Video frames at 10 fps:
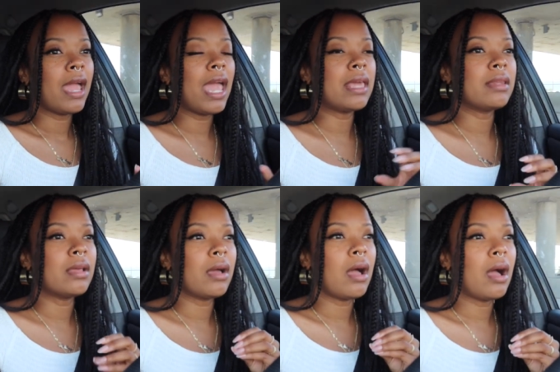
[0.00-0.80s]

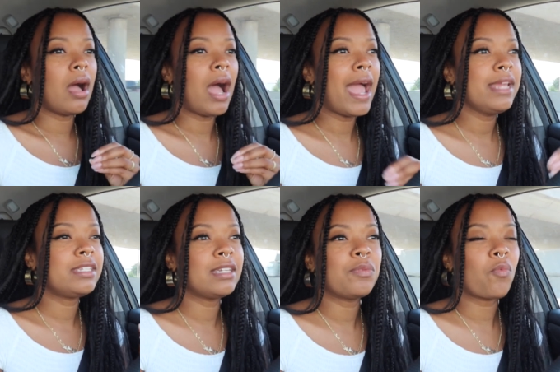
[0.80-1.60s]
And I
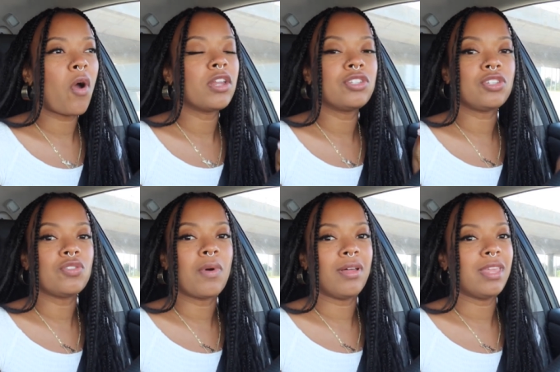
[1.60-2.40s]
didn't want to
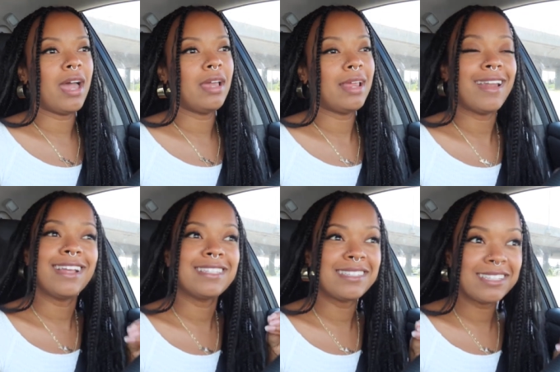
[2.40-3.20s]
do all that. And
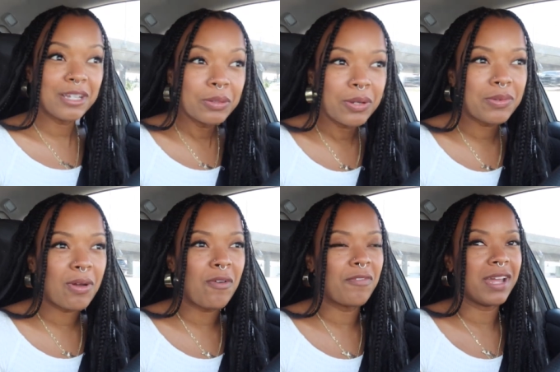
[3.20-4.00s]
I still don't
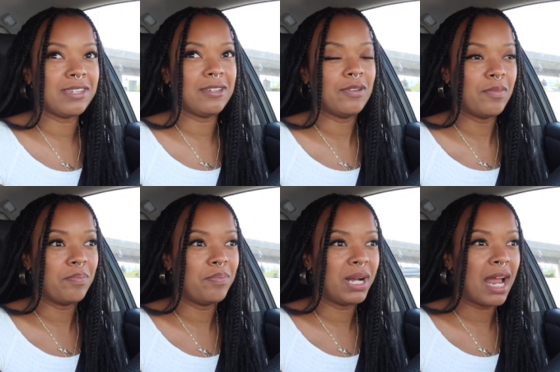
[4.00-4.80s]
know if I do.
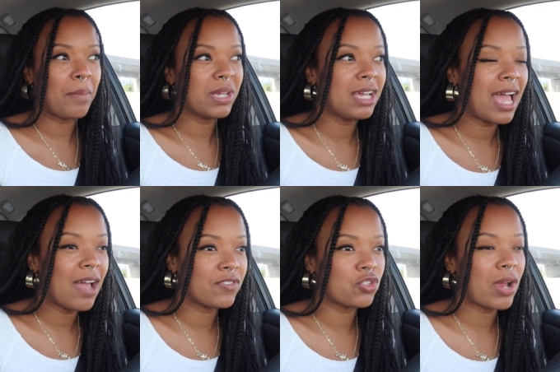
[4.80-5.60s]
But I'm going to
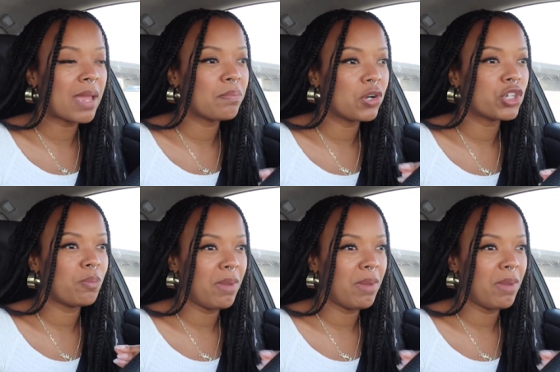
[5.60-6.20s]
have to try and push